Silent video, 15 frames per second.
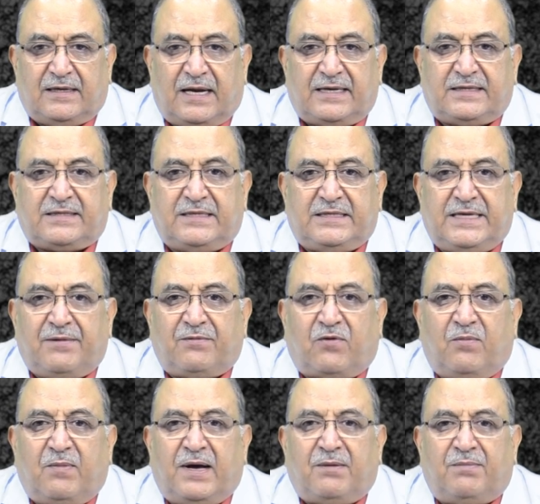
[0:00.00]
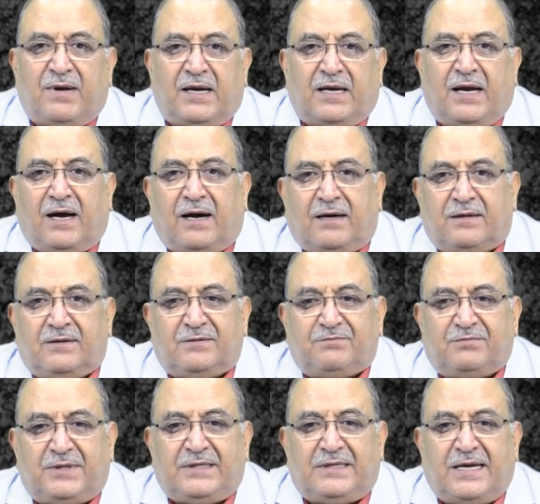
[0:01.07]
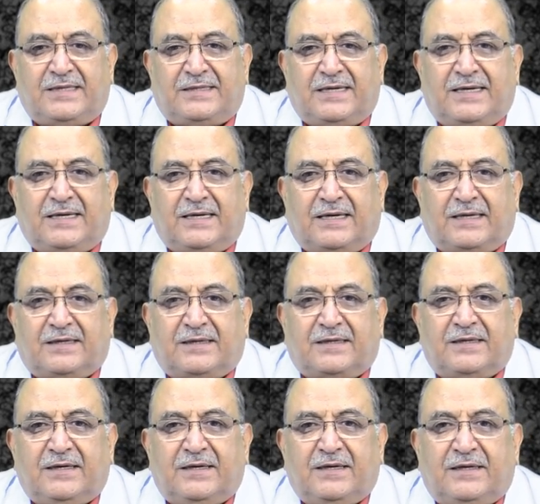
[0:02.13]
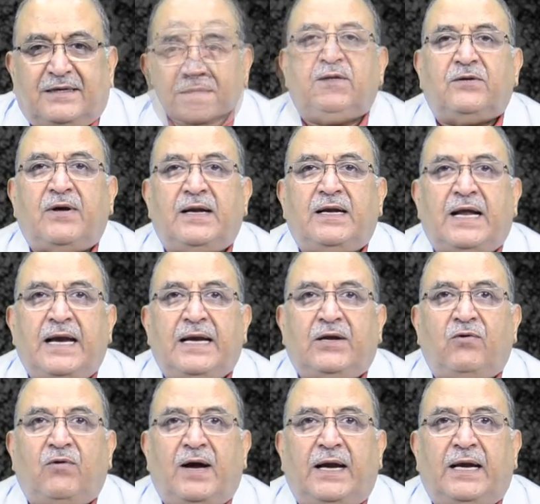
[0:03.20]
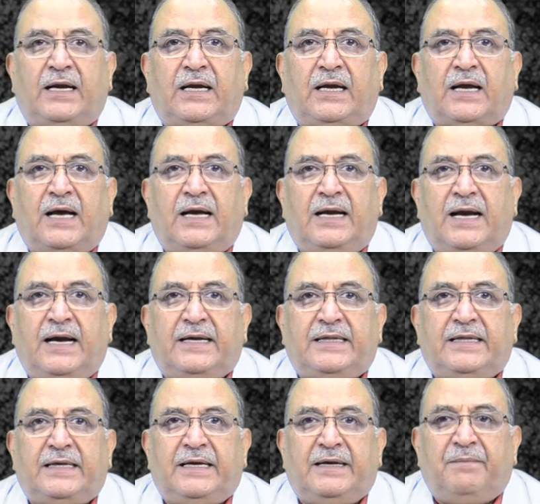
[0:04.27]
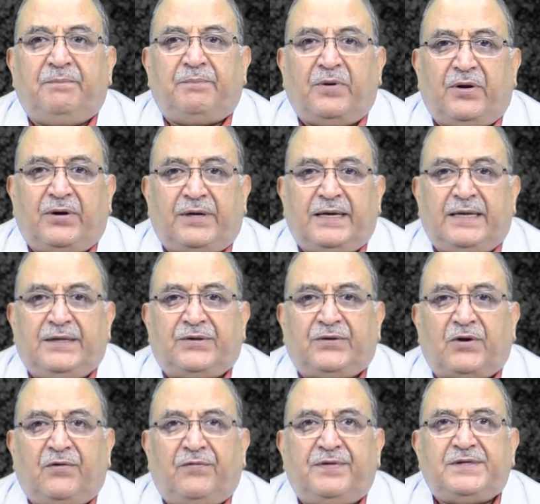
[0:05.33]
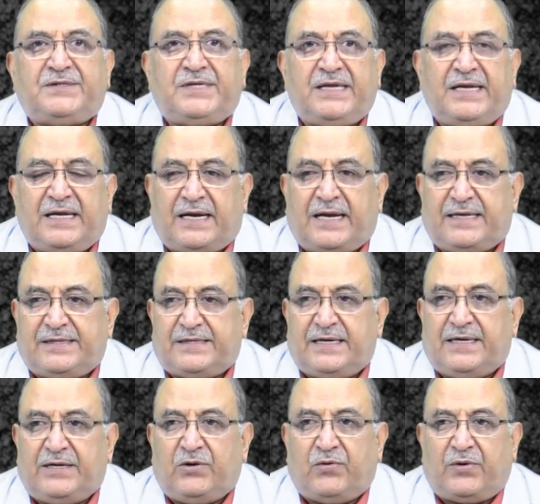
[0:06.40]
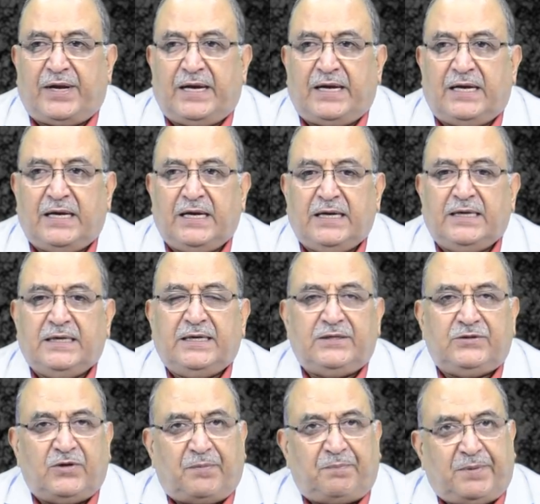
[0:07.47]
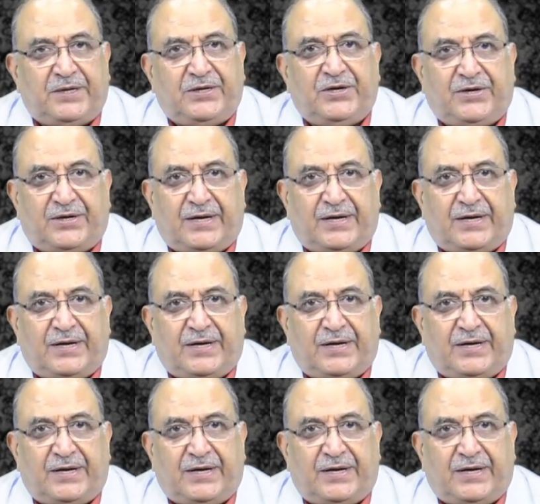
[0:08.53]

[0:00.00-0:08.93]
like Sanjeev Kumar Maria, PGI Chandigarh. So I like to hi highlight the importance of a senior resident during your PG